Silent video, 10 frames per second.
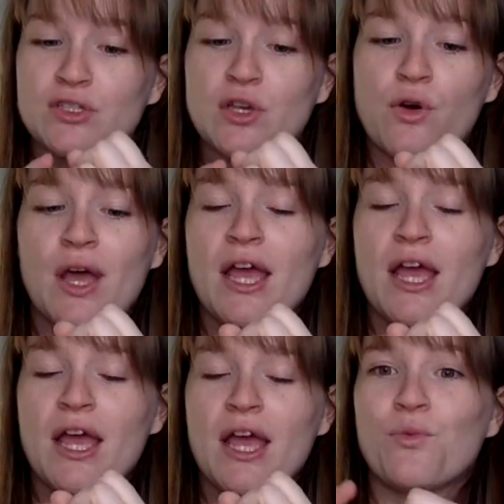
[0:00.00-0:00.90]
So
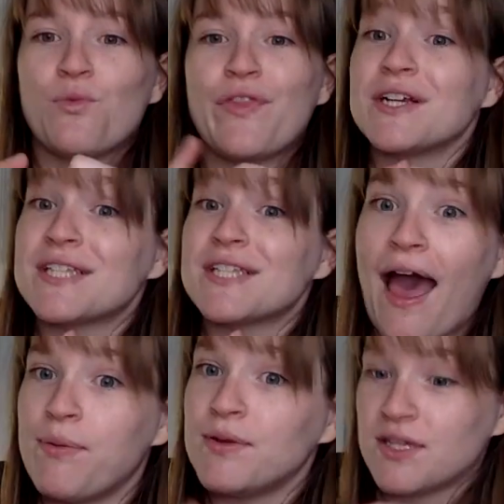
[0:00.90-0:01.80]
there's
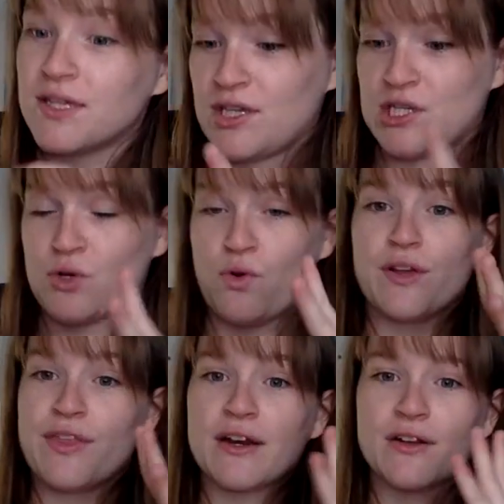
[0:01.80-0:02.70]
apples at the
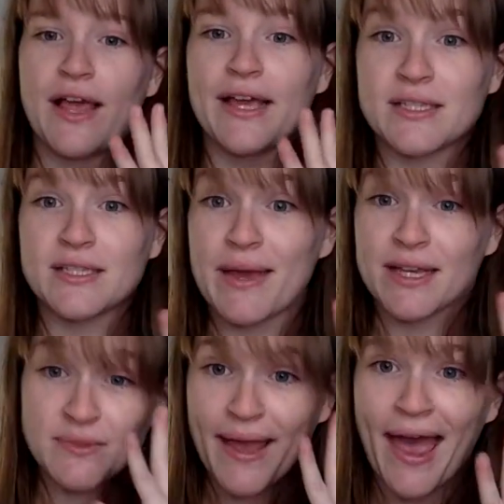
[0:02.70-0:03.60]
store that are like as big
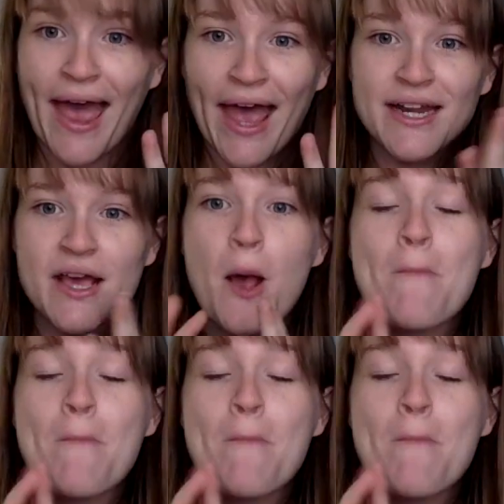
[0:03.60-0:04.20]
as my head.